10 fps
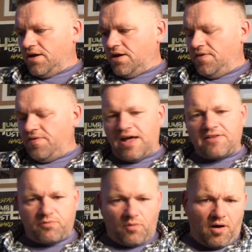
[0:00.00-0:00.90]
And
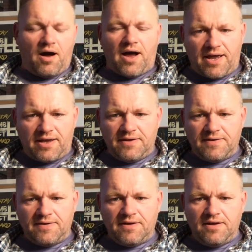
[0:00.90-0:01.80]
that's why
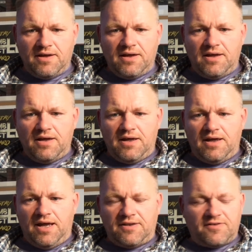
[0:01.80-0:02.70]

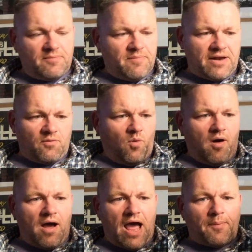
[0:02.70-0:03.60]
it doesn't matter
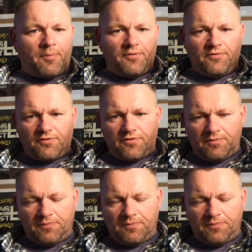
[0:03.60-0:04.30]
what happens,